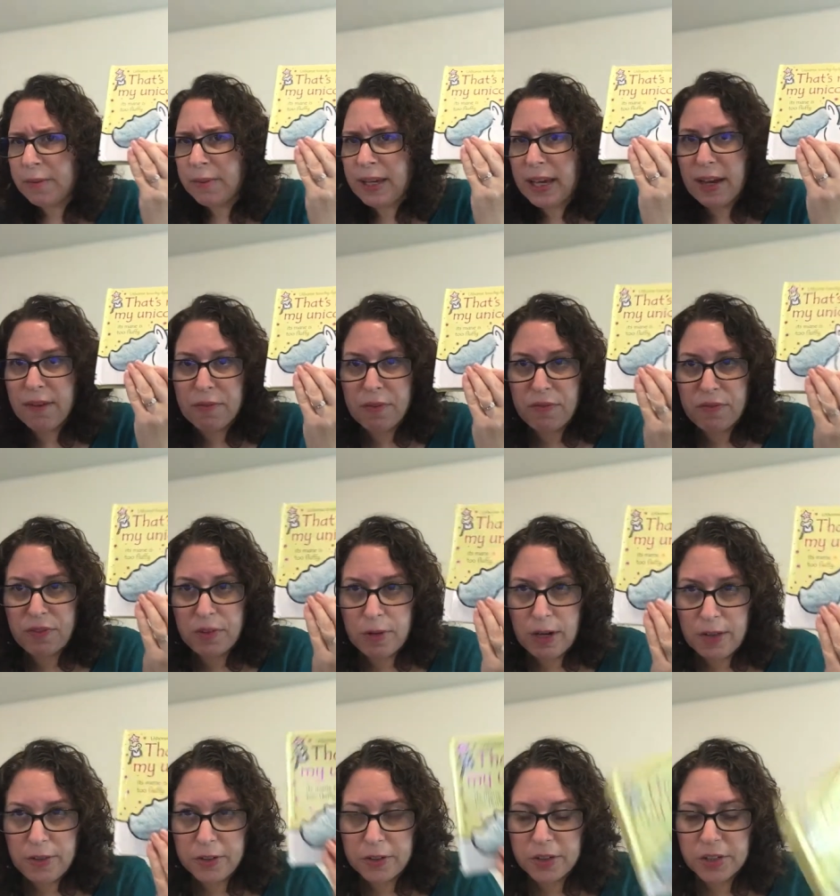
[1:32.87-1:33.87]
we have a few
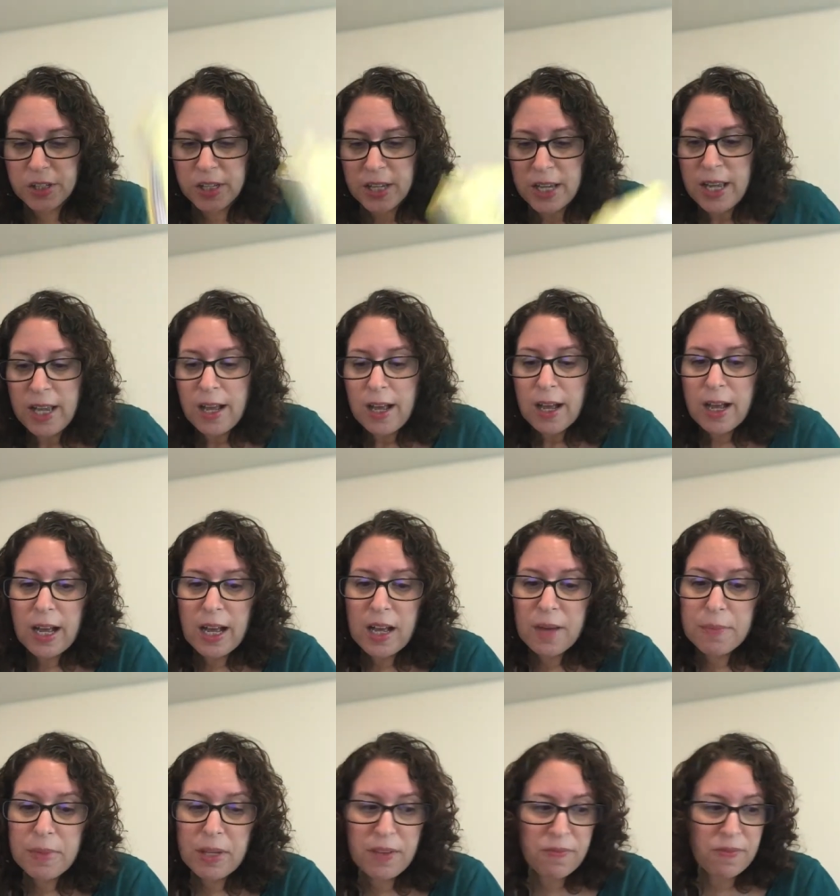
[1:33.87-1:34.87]
others,
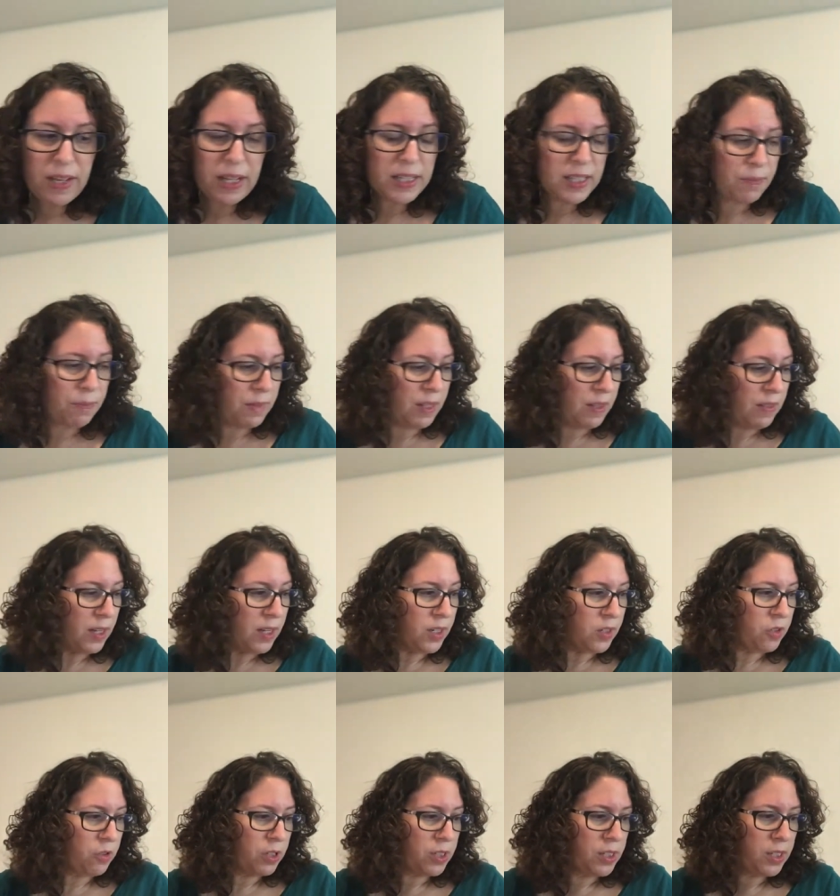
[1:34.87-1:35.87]
um, if that's something that
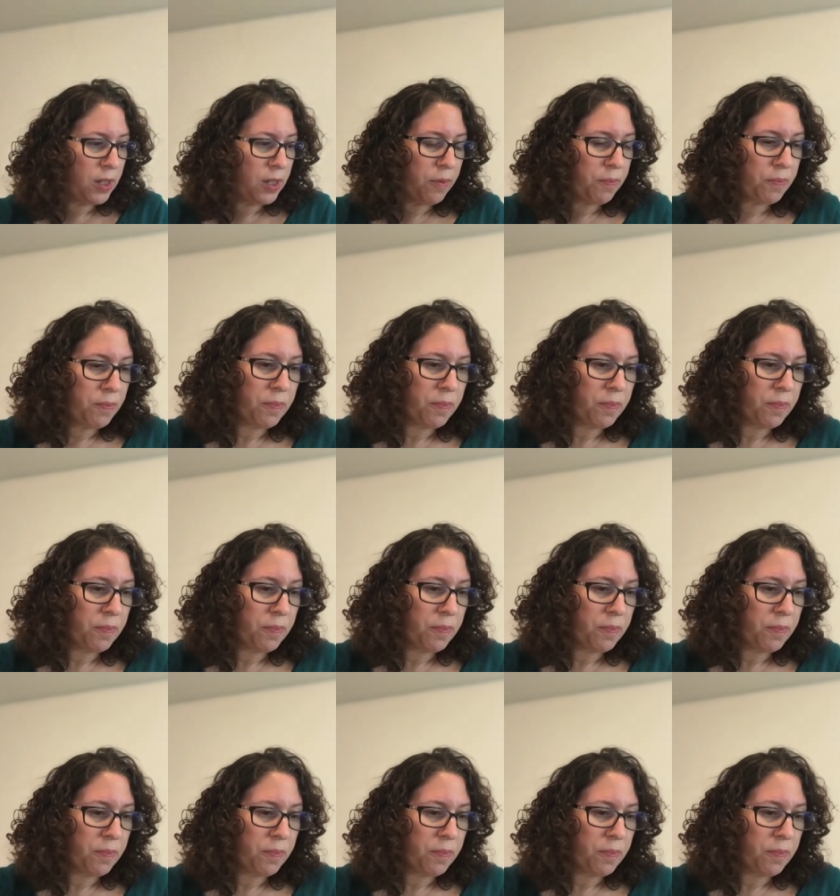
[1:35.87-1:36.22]
interests you.